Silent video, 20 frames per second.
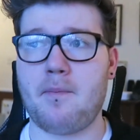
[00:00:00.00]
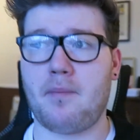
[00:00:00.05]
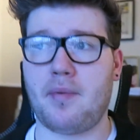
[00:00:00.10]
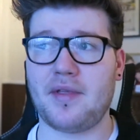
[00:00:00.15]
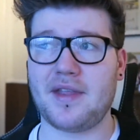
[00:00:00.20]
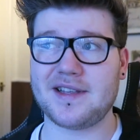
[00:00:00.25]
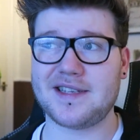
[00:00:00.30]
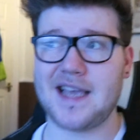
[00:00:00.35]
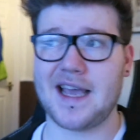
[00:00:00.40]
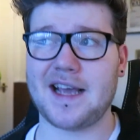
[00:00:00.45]

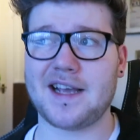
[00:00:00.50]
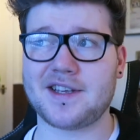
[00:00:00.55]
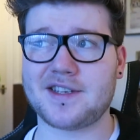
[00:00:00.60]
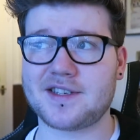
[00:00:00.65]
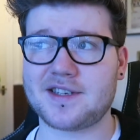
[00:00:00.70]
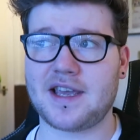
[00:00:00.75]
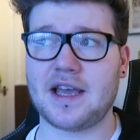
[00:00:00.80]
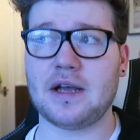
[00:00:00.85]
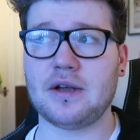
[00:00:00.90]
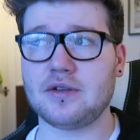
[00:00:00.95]
but they take
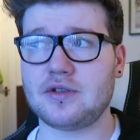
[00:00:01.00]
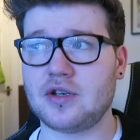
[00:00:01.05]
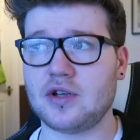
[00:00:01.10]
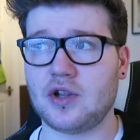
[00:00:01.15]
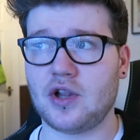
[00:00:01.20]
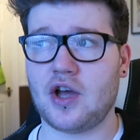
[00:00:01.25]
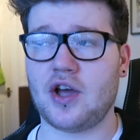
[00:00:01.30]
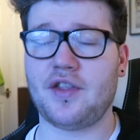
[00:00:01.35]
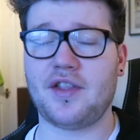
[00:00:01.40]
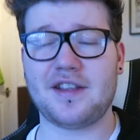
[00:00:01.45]
skill to
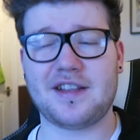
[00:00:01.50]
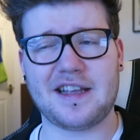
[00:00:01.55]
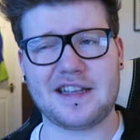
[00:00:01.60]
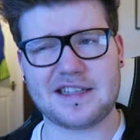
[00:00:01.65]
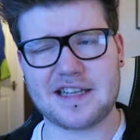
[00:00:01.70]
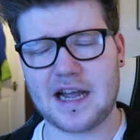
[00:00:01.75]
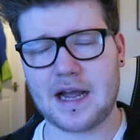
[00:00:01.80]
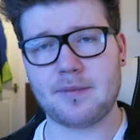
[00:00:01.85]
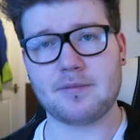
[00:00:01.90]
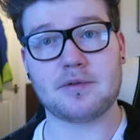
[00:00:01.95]
learn, they
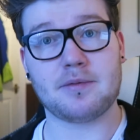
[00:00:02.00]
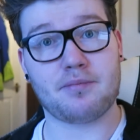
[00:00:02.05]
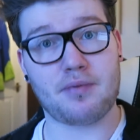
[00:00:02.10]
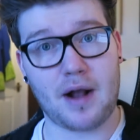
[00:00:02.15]
take time to